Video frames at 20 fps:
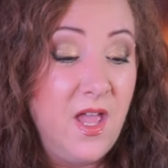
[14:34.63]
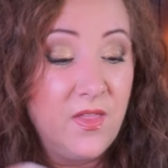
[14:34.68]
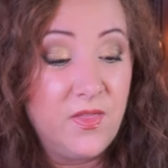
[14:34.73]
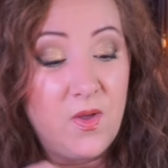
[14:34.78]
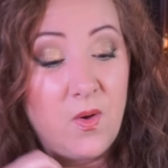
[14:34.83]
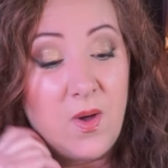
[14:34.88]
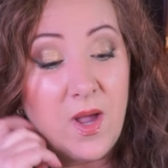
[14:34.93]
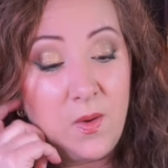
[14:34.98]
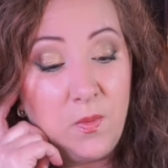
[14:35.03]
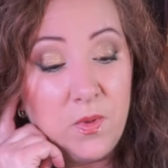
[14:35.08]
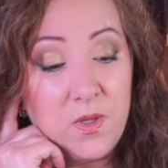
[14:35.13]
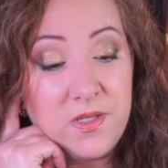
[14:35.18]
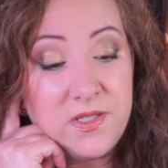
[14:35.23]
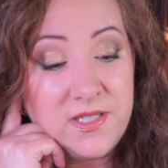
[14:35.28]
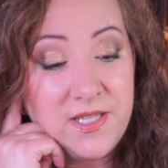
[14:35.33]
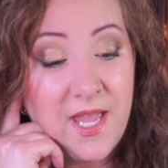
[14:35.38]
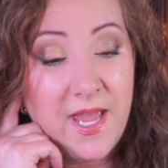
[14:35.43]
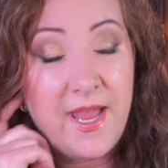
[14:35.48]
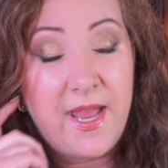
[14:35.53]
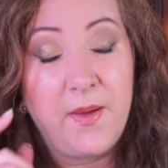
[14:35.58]
Though I will
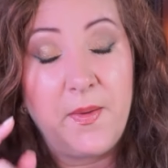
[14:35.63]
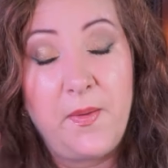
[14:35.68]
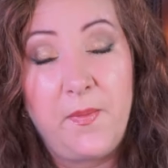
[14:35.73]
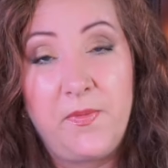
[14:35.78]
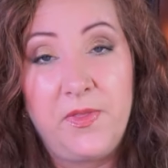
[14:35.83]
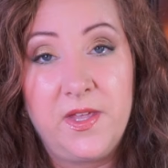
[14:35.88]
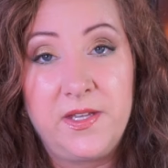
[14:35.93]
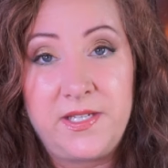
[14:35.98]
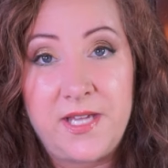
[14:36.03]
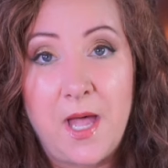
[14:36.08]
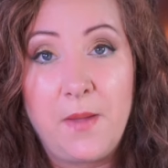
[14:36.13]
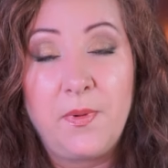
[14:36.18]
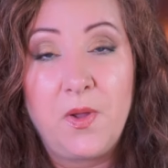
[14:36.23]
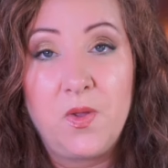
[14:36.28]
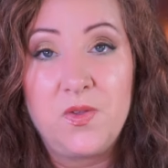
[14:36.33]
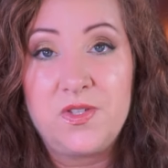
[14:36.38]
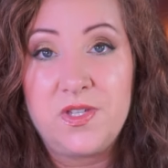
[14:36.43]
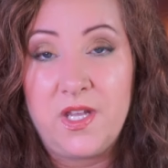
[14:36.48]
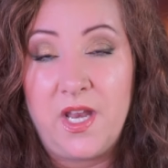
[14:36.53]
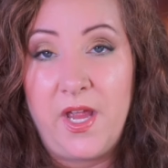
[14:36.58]
say the top
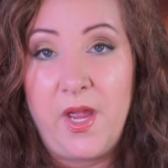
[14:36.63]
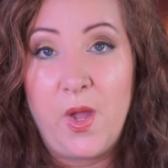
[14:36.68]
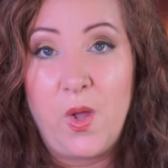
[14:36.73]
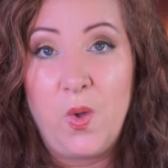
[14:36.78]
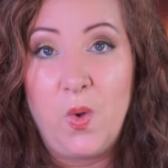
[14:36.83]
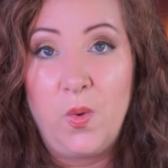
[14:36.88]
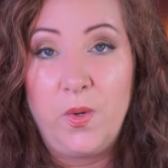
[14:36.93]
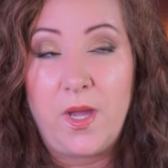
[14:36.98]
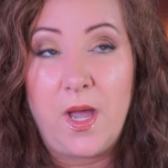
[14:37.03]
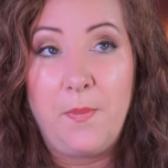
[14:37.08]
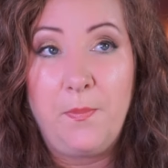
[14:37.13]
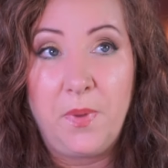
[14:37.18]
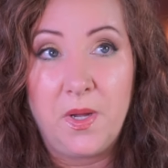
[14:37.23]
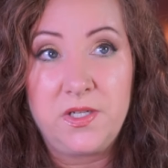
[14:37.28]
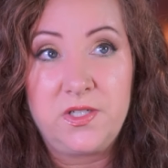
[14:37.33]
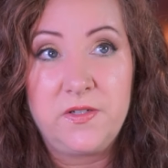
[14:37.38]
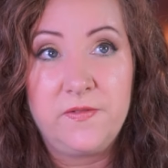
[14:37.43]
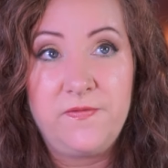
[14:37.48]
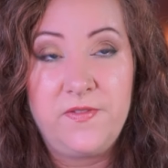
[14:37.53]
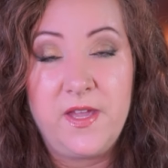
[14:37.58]
coats that I own, a
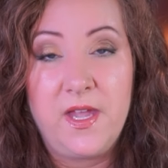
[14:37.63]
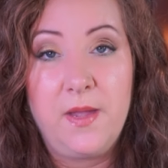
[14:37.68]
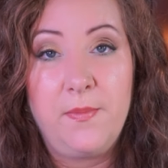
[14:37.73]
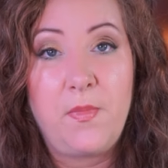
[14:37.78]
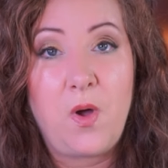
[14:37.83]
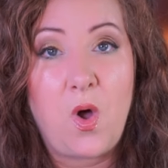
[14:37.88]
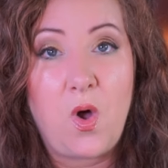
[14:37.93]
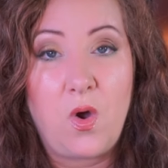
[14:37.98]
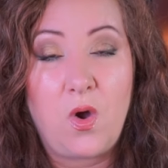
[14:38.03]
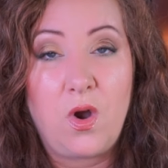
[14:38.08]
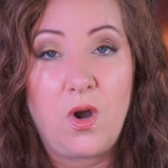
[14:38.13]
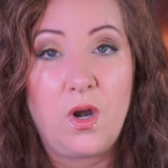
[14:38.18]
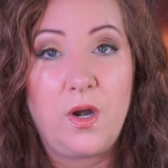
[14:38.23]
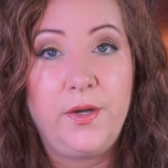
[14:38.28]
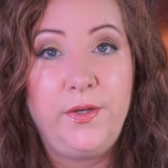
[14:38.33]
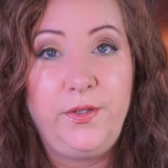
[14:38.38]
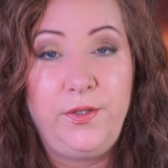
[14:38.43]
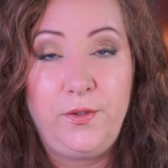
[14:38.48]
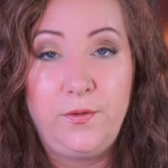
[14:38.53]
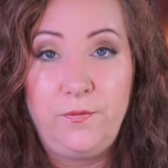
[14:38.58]
bunch of them are
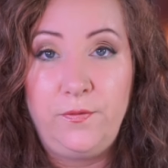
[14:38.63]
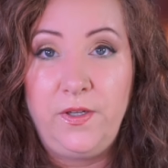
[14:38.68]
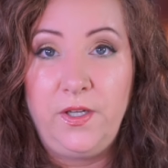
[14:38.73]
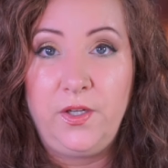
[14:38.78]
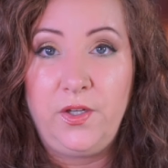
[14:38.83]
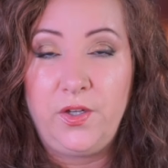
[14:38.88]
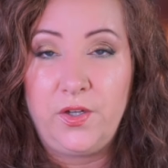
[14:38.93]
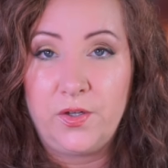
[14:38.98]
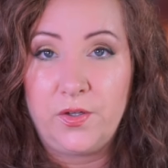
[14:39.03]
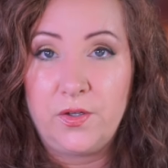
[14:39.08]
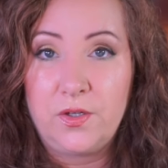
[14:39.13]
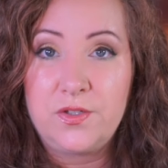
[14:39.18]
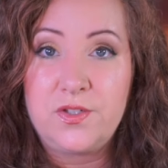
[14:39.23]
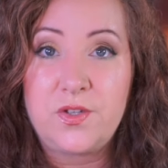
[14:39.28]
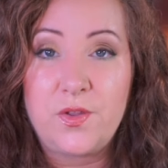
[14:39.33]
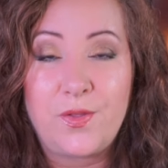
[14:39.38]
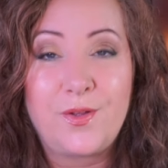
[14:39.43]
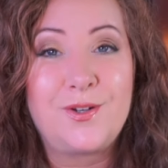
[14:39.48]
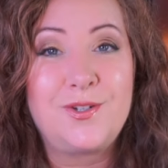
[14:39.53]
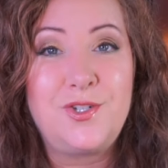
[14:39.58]
UV cured,
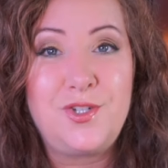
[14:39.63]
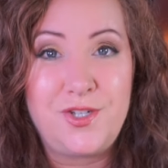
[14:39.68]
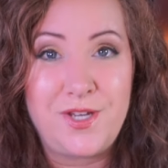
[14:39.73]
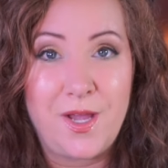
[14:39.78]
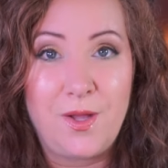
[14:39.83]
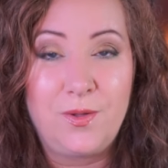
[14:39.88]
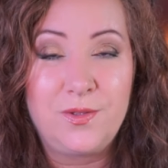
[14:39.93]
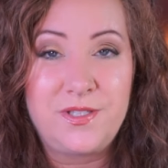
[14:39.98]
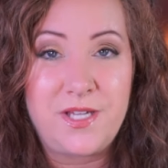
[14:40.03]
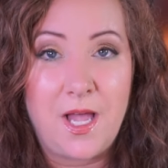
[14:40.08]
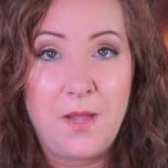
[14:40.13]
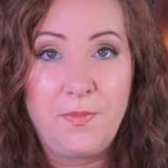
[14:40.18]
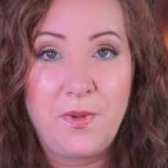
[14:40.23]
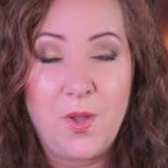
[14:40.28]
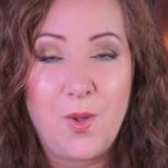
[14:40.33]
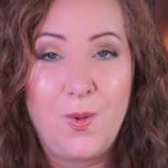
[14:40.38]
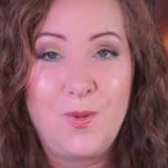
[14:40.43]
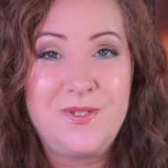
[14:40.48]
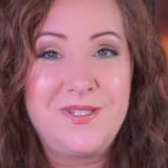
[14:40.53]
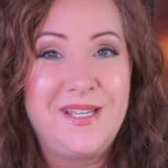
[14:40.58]
so they're gel top
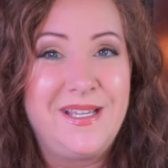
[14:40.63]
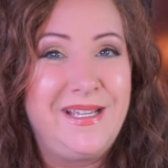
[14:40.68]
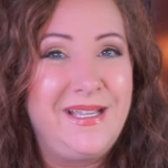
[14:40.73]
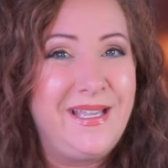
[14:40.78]
coats.